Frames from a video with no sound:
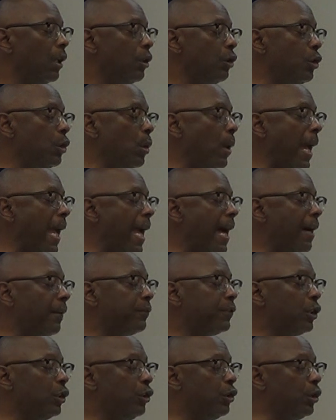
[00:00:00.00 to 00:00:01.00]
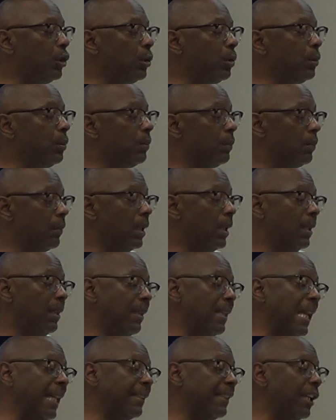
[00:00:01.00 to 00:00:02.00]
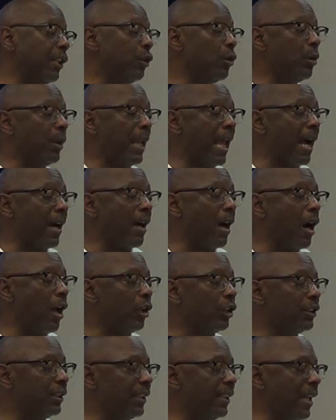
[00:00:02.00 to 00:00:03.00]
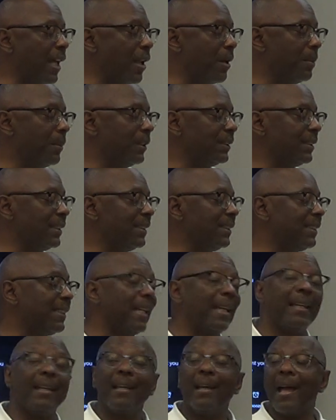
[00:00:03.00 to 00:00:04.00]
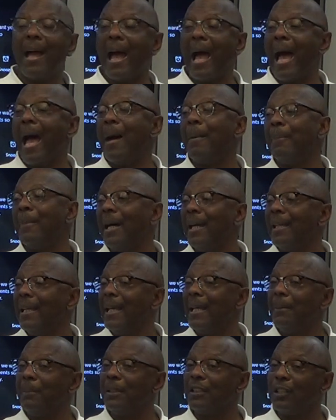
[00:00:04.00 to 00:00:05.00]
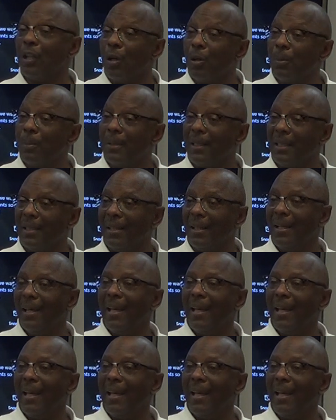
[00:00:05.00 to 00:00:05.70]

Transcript: you have to do like they do in Alcoholics Anonymous and say, "Hi, my name is Obie,